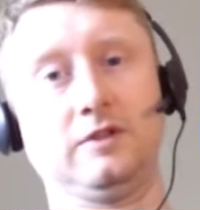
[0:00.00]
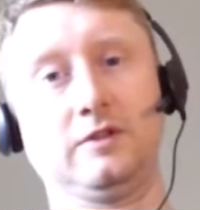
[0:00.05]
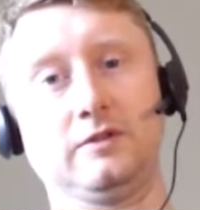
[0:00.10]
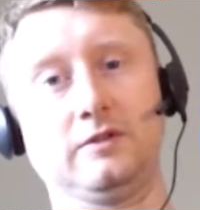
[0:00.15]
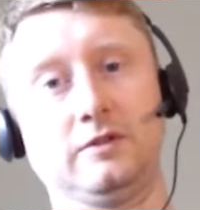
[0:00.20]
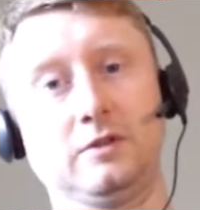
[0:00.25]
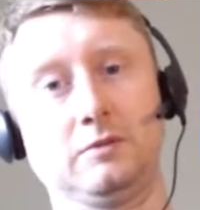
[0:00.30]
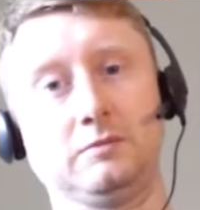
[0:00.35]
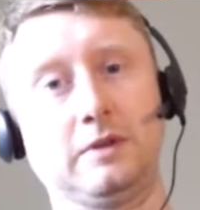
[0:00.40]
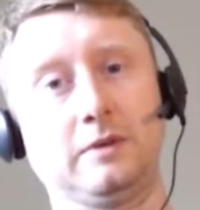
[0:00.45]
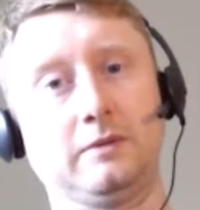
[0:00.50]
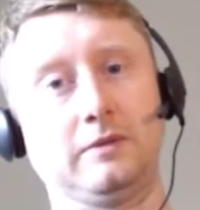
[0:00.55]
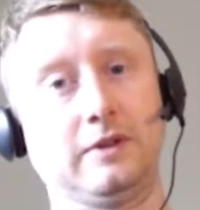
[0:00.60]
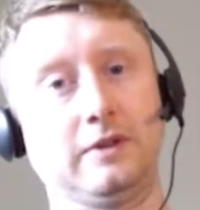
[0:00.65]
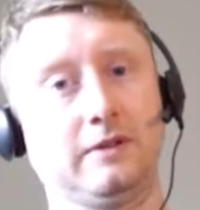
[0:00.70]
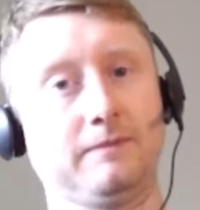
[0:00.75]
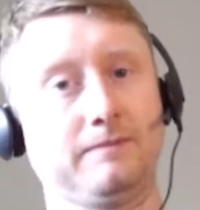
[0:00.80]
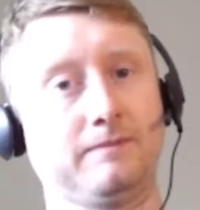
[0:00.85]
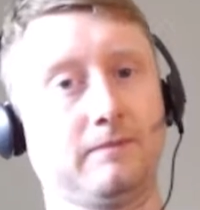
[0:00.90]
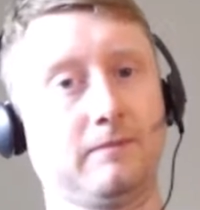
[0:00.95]
you'll be able
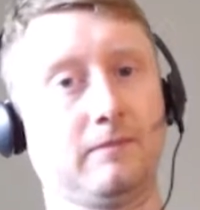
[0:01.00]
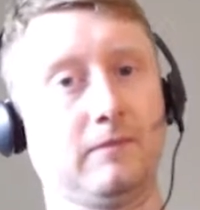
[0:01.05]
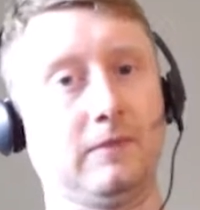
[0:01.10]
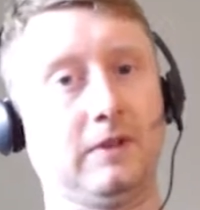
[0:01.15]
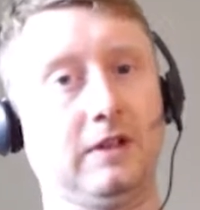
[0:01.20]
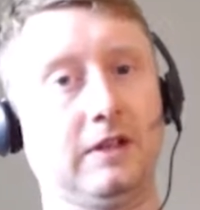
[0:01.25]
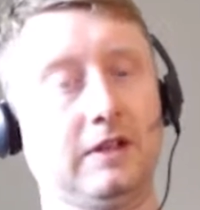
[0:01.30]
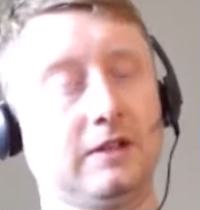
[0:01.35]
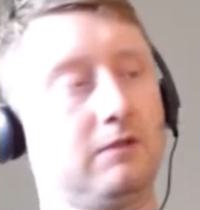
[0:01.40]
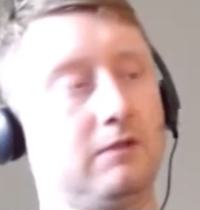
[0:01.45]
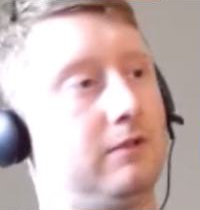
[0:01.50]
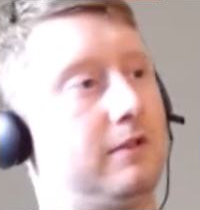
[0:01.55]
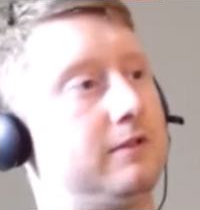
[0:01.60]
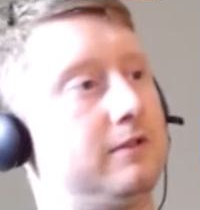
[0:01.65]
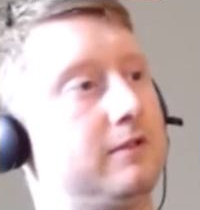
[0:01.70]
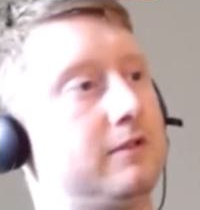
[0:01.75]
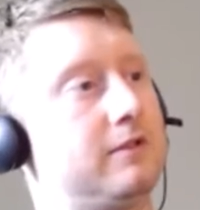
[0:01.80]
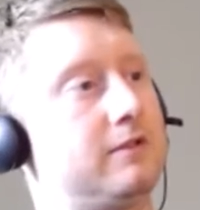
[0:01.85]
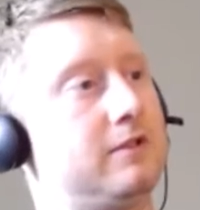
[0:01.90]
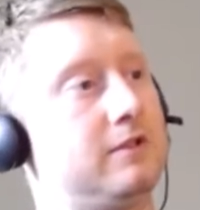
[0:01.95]
to get the
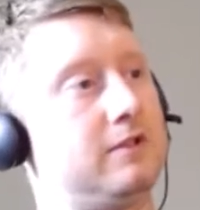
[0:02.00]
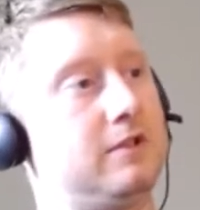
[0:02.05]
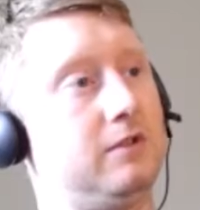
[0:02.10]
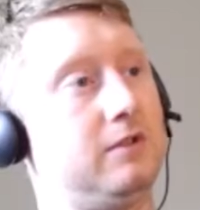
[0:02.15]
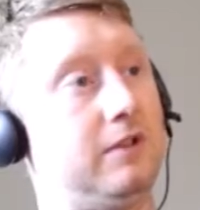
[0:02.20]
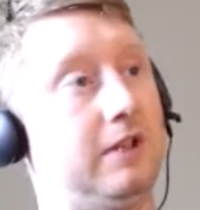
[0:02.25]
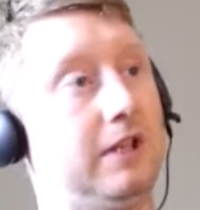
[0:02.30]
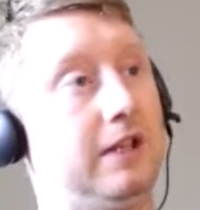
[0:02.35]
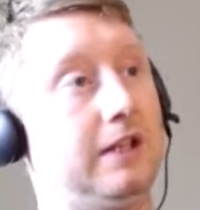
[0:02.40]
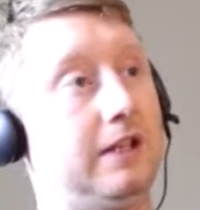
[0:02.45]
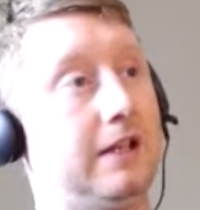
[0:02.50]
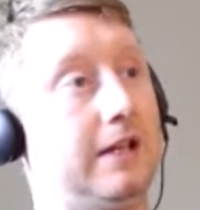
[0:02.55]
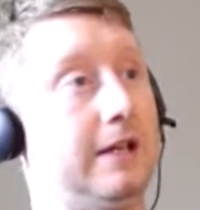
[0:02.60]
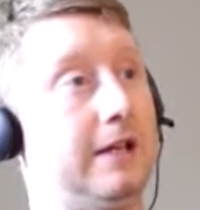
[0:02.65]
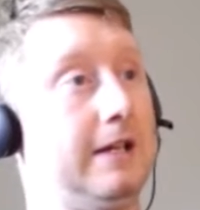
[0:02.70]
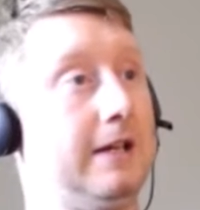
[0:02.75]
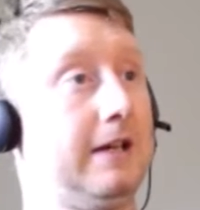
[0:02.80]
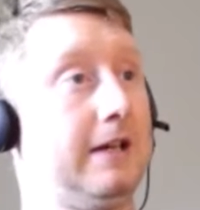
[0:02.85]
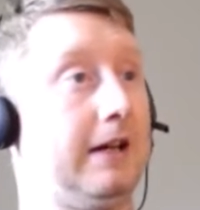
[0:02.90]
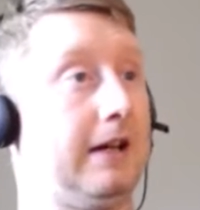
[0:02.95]
resources you need.
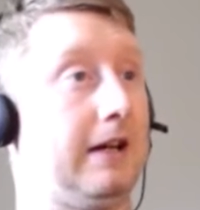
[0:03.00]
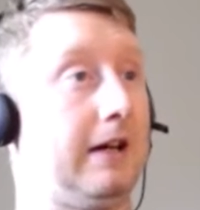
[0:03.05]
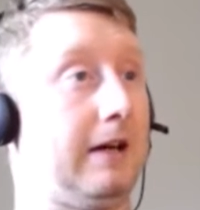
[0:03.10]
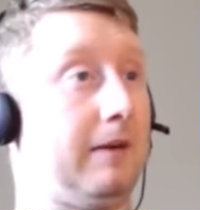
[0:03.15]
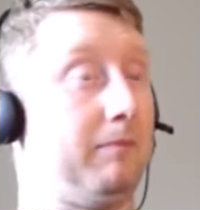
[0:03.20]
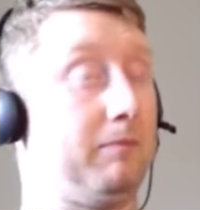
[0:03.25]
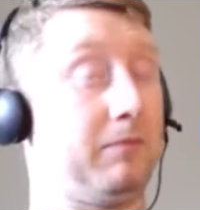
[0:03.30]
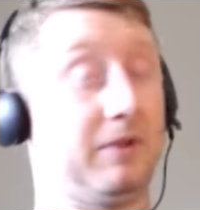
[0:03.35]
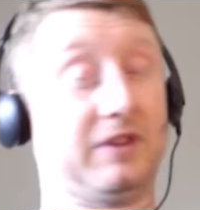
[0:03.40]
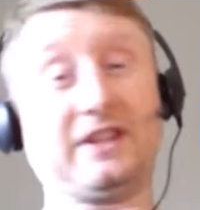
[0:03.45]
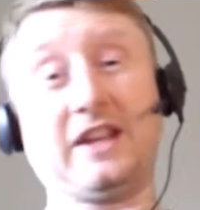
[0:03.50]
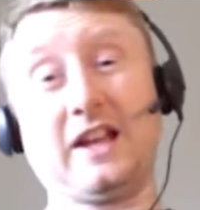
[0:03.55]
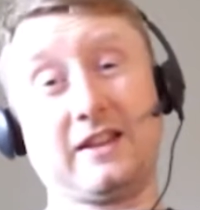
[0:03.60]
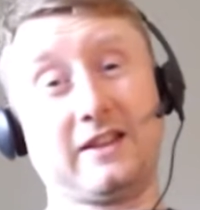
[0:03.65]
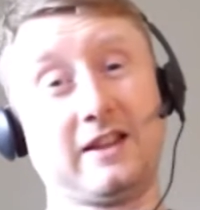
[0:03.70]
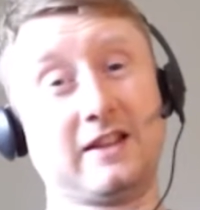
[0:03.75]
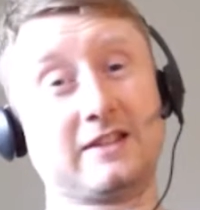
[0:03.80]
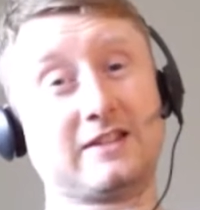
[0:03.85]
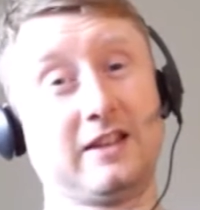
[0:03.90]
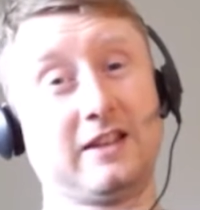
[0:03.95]
But
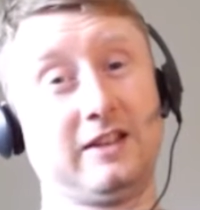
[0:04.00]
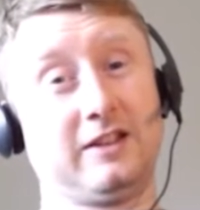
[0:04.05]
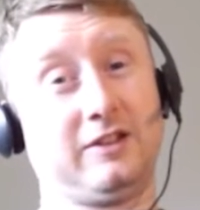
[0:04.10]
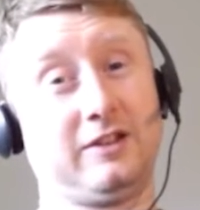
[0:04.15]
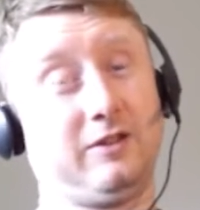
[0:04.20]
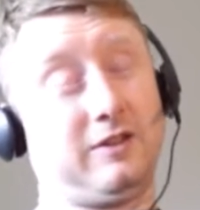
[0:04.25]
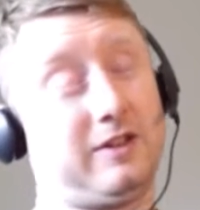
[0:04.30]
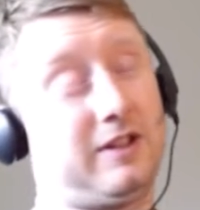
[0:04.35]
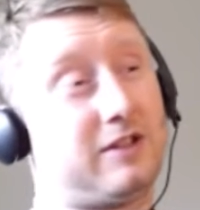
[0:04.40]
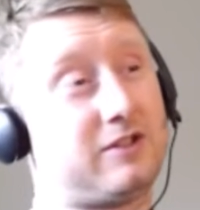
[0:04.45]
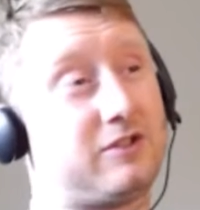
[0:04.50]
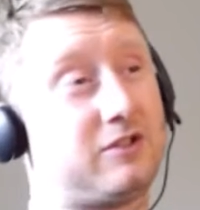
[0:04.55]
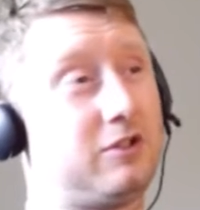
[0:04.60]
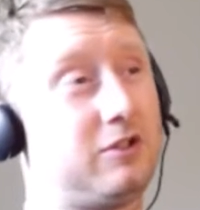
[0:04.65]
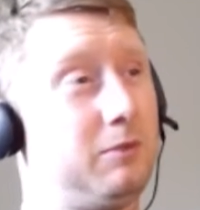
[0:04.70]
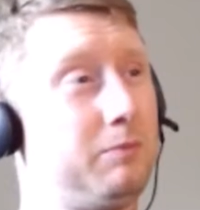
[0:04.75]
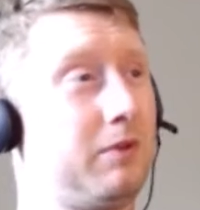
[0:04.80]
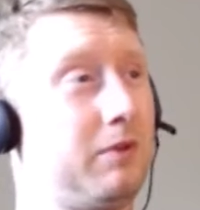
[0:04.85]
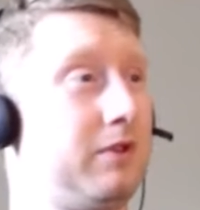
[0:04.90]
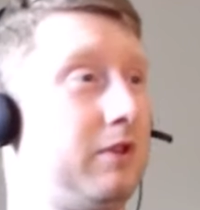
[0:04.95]
that's how you do it. It's
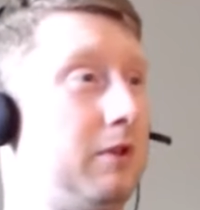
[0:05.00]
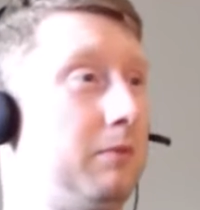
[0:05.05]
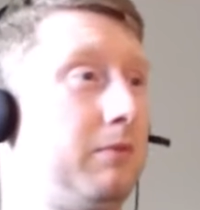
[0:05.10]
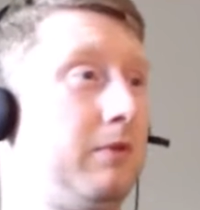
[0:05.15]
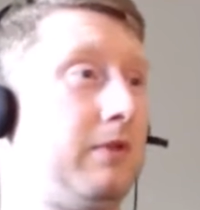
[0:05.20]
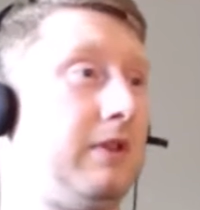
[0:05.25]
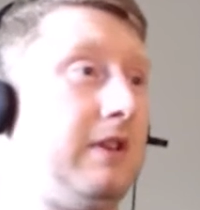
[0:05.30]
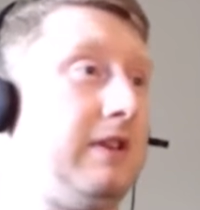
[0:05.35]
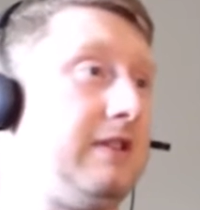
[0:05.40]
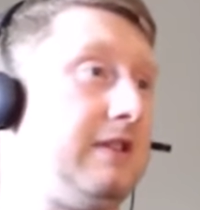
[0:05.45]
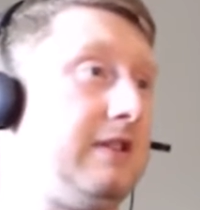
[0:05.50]
super duper